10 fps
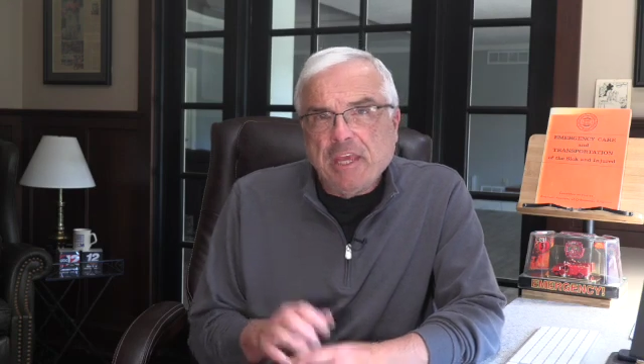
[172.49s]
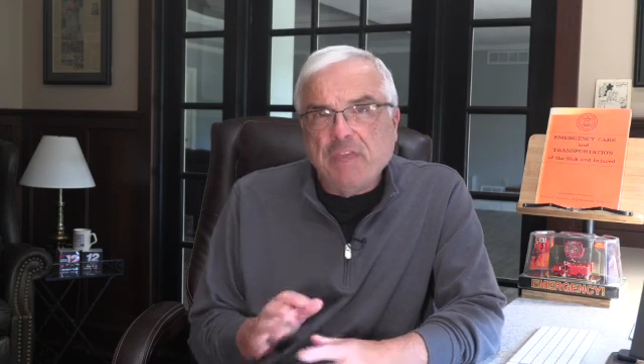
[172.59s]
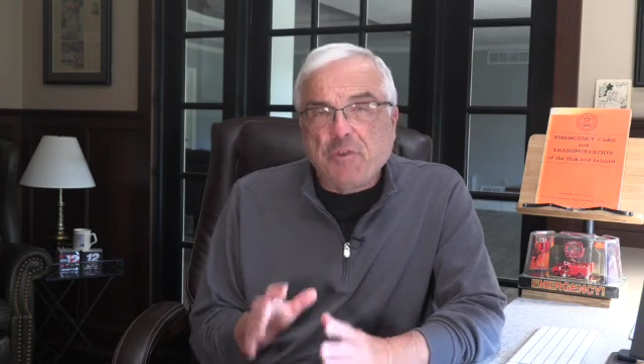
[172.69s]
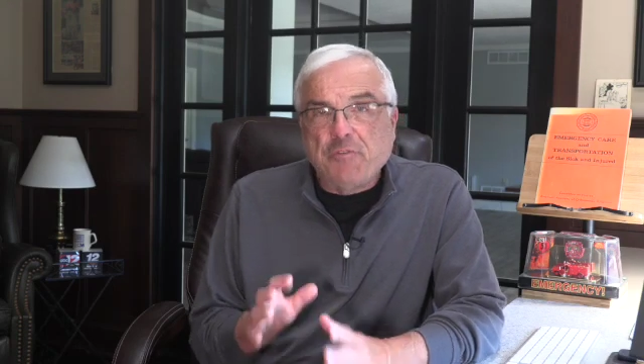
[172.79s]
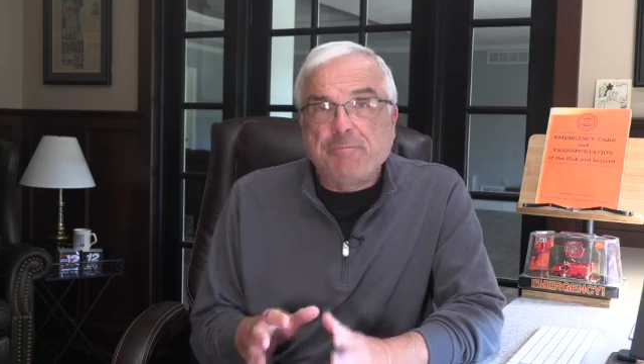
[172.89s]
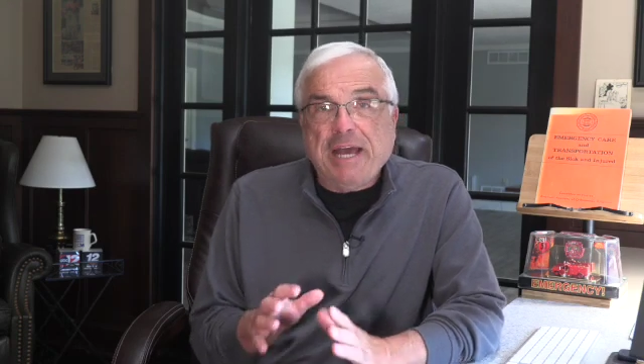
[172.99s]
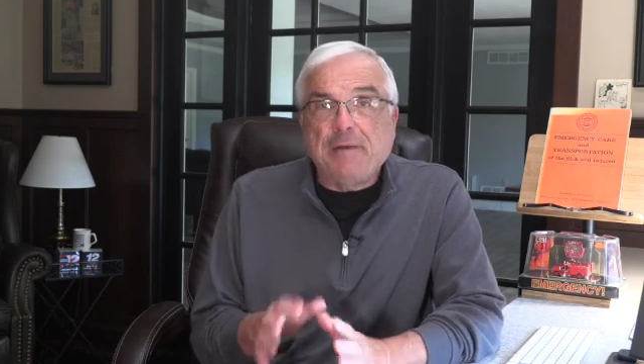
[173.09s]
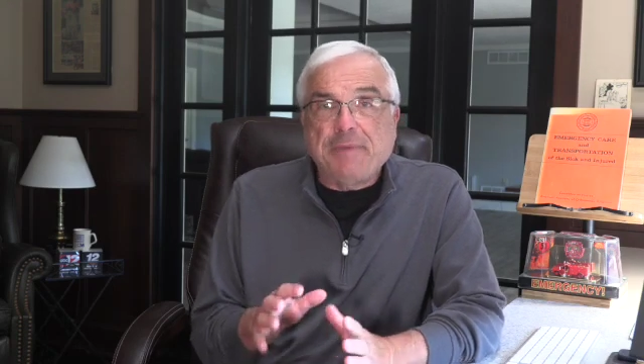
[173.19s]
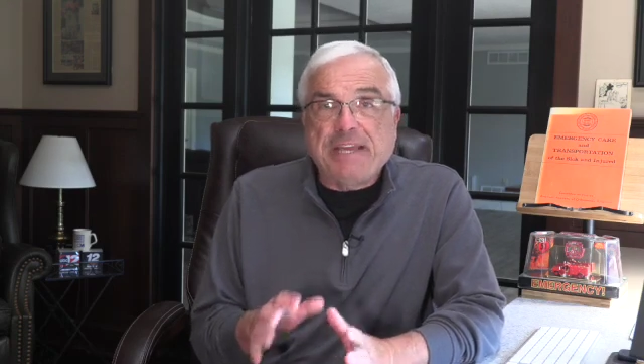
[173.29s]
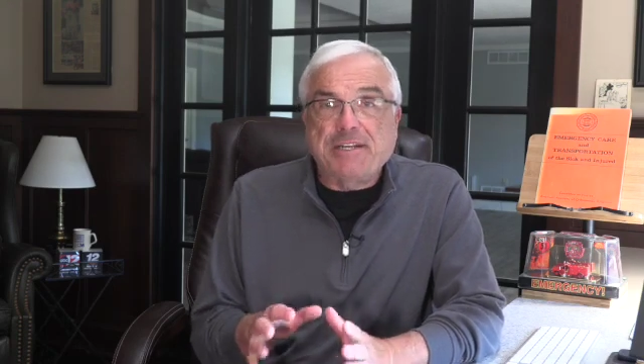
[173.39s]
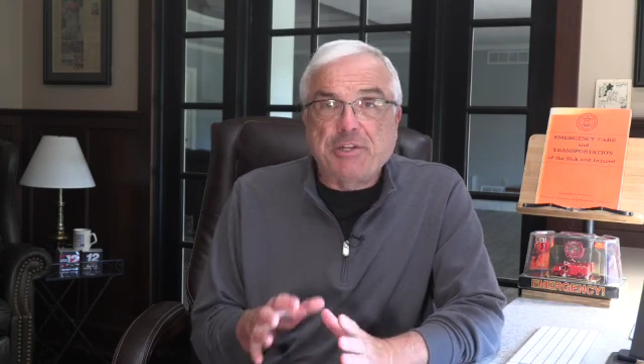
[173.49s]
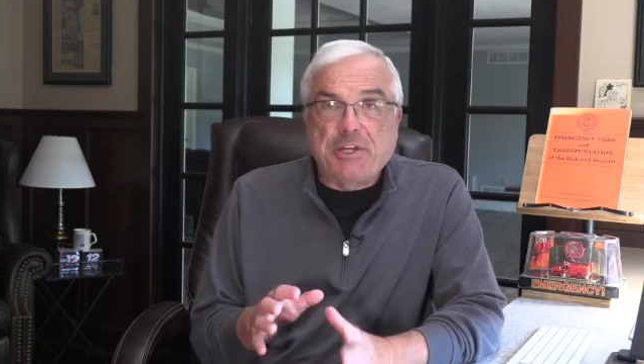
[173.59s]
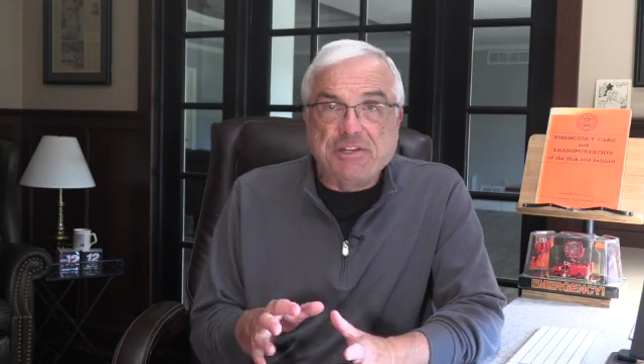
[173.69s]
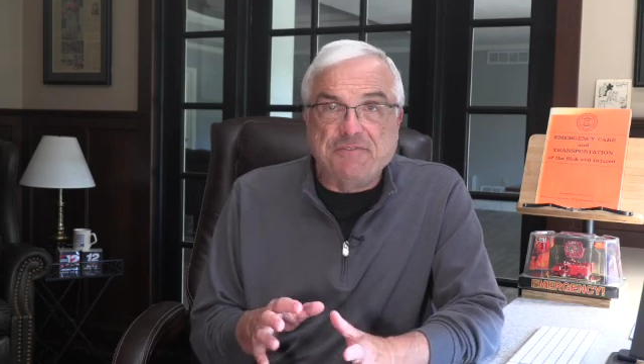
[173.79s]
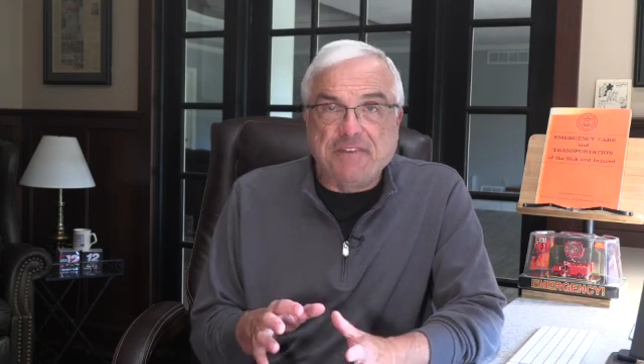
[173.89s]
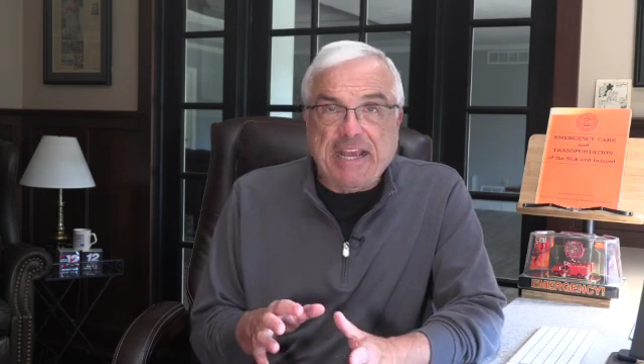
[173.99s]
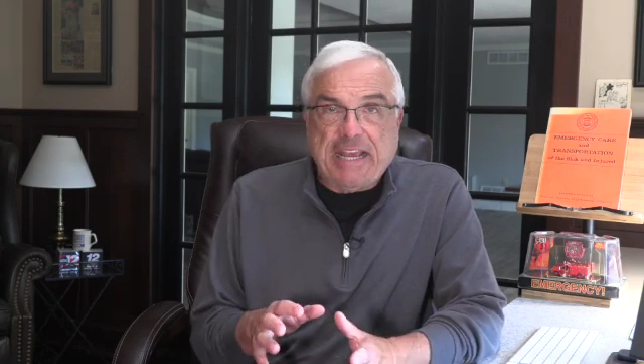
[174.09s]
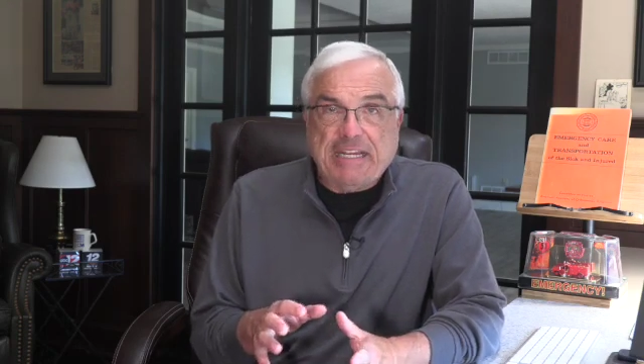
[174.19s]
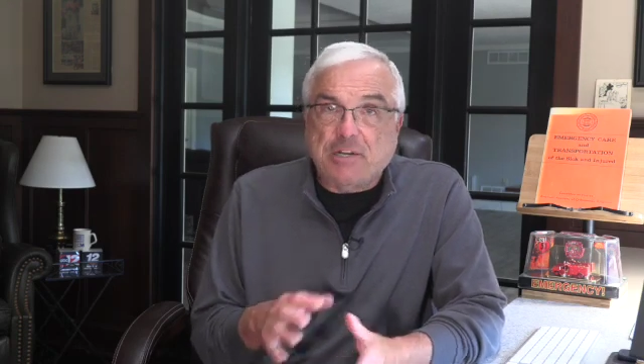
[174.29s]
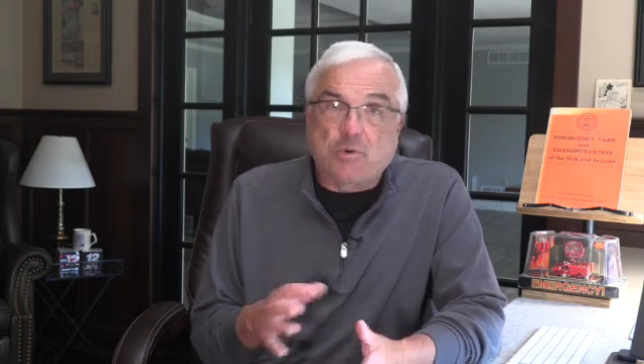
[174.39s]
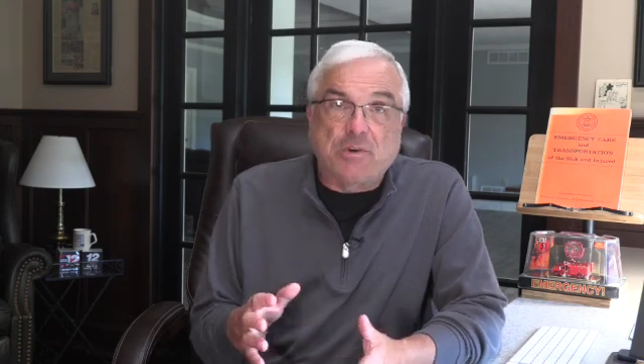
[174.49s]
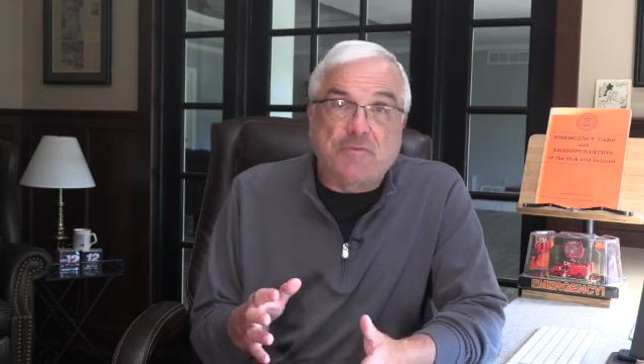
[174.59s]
If you've palpated a good vein and are